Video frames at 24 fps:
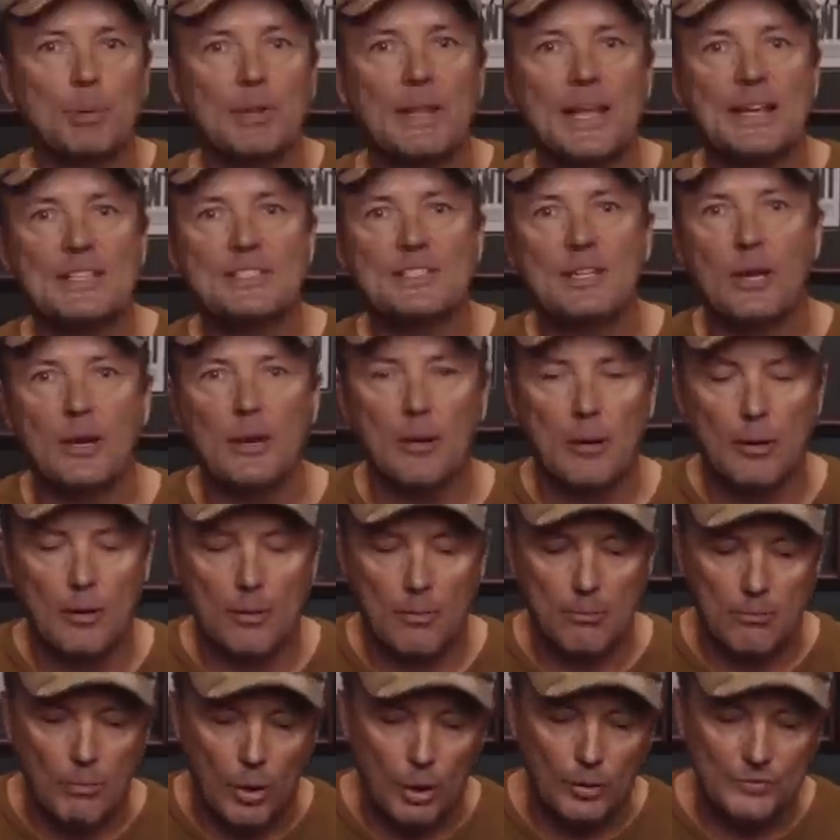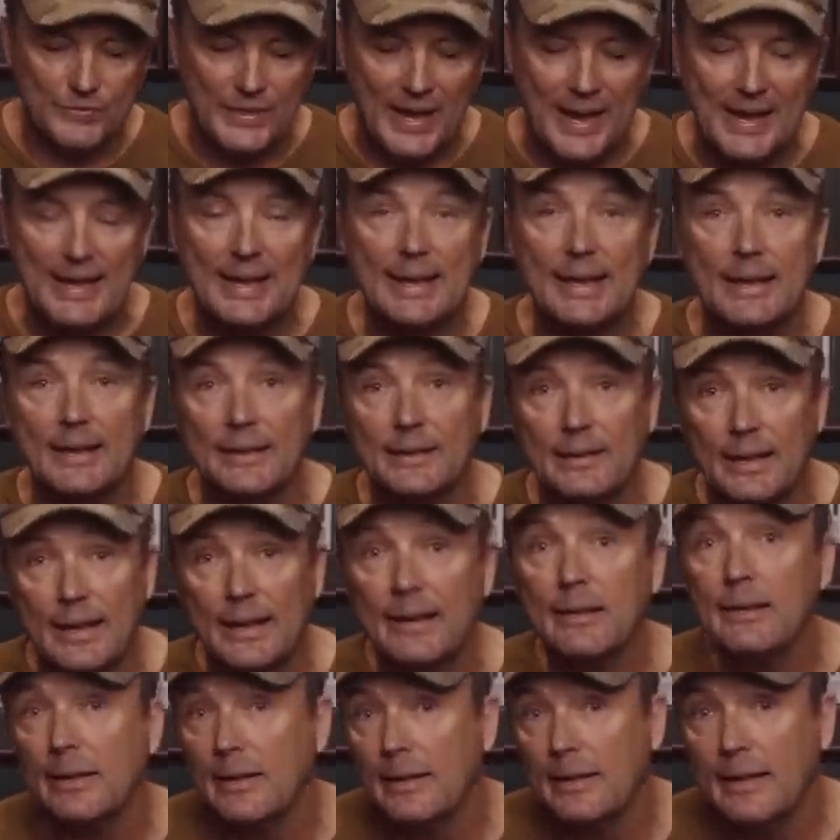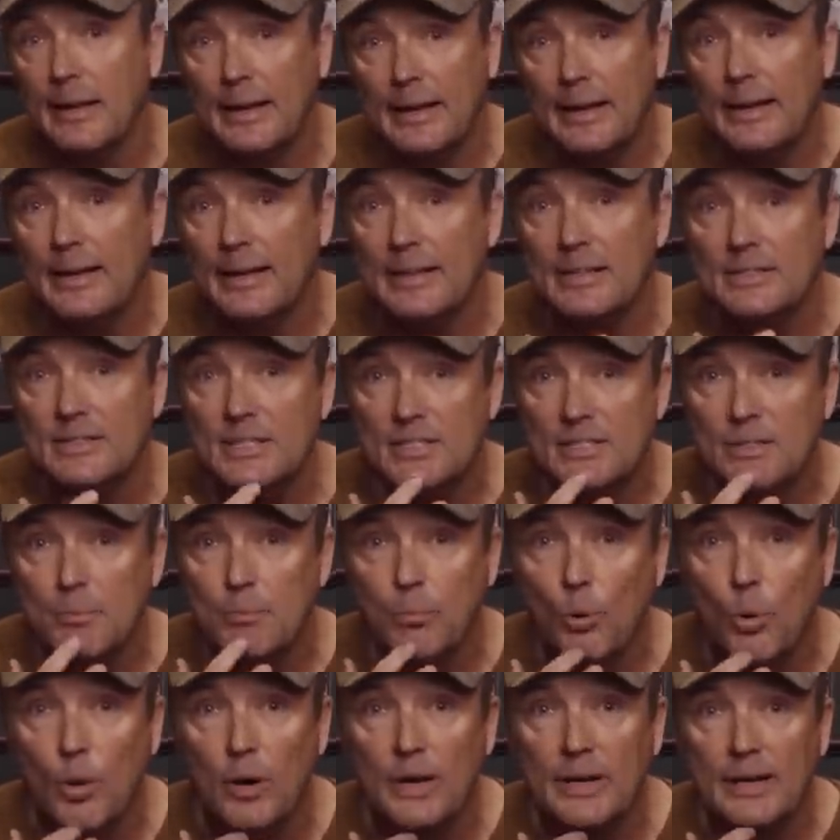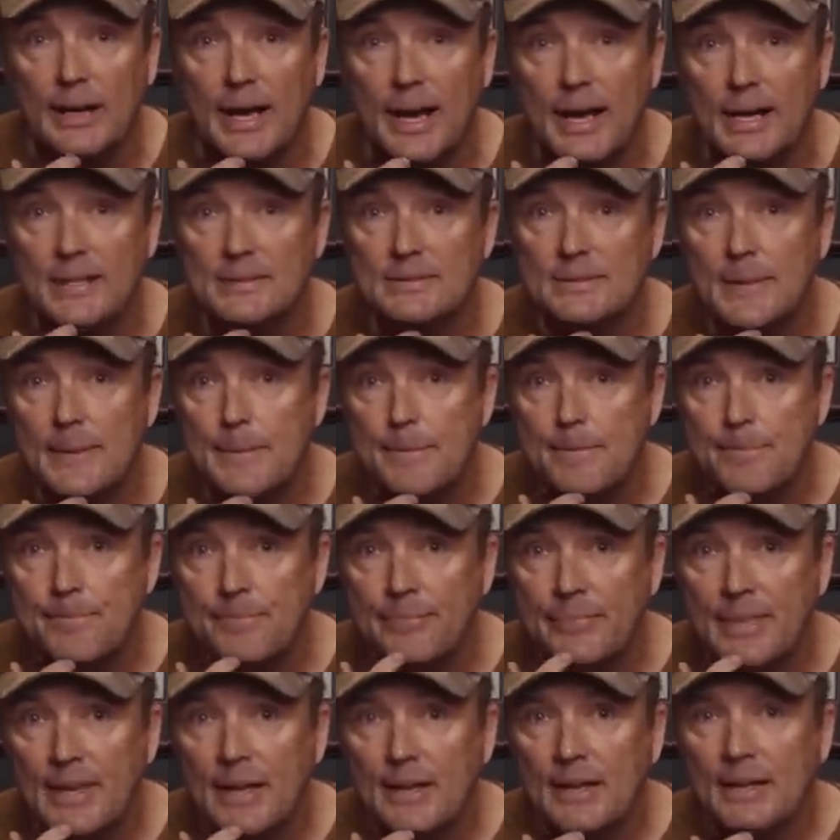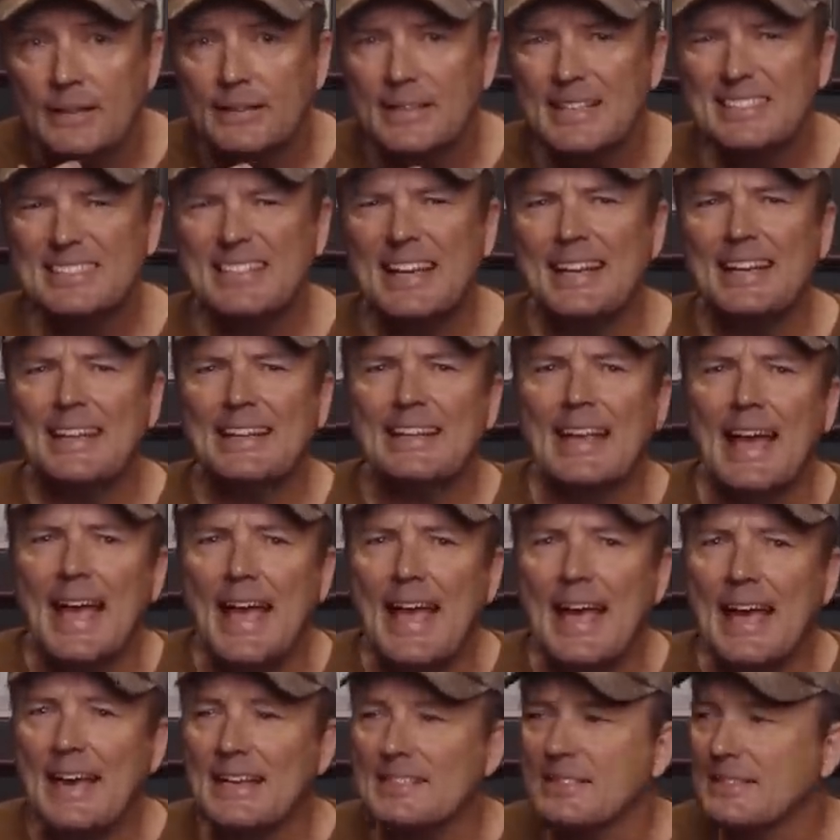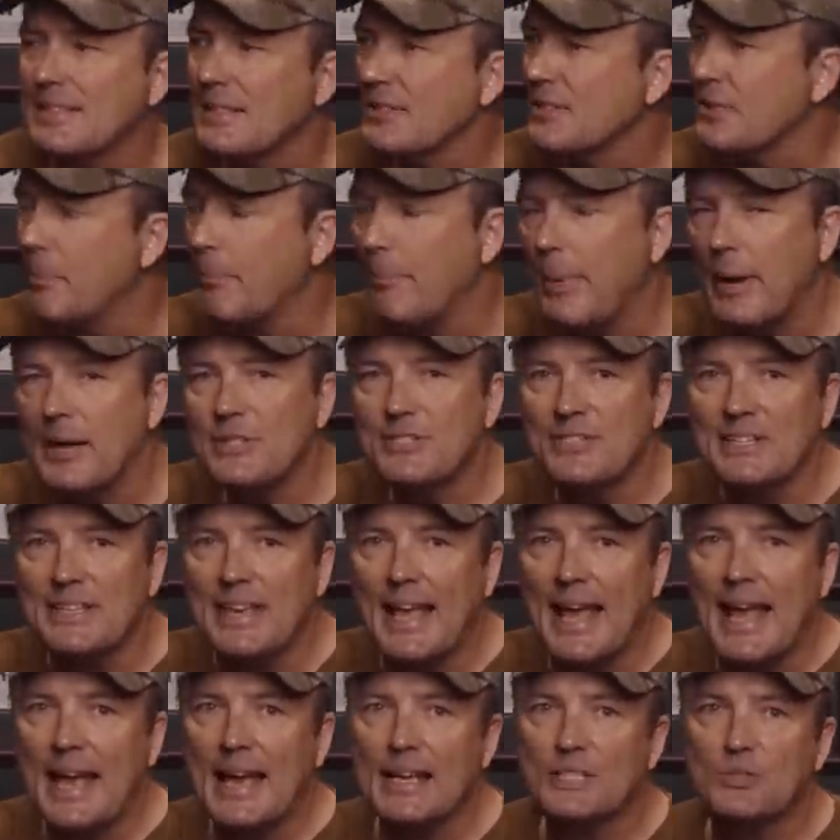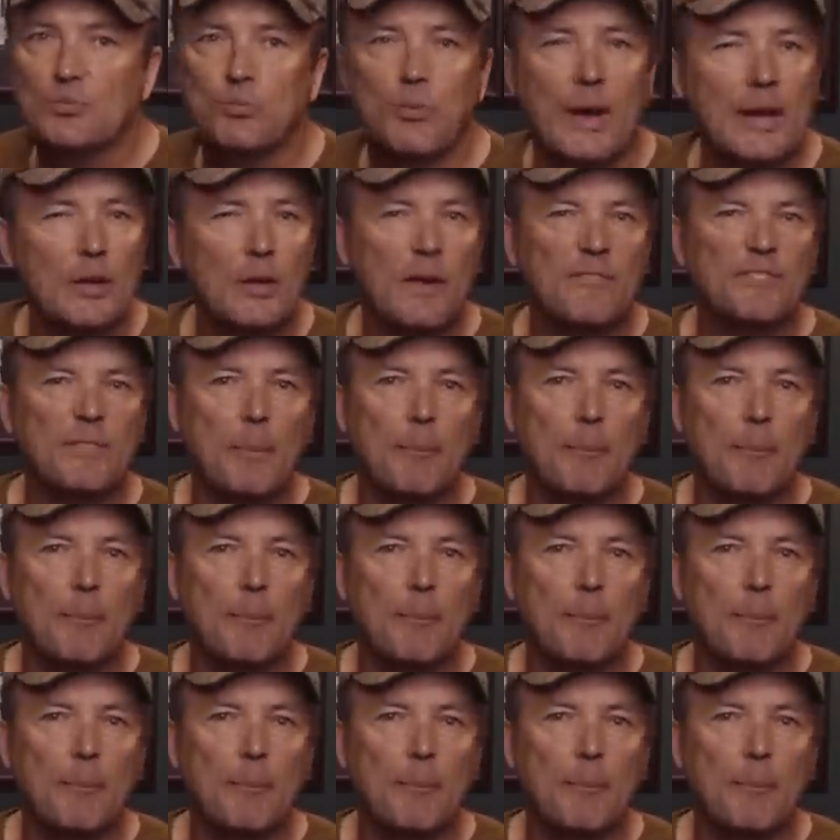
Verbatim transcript: plates that are multi-hit. It, it is, it's important, guys. Let's get into S. There's a bunch in S right off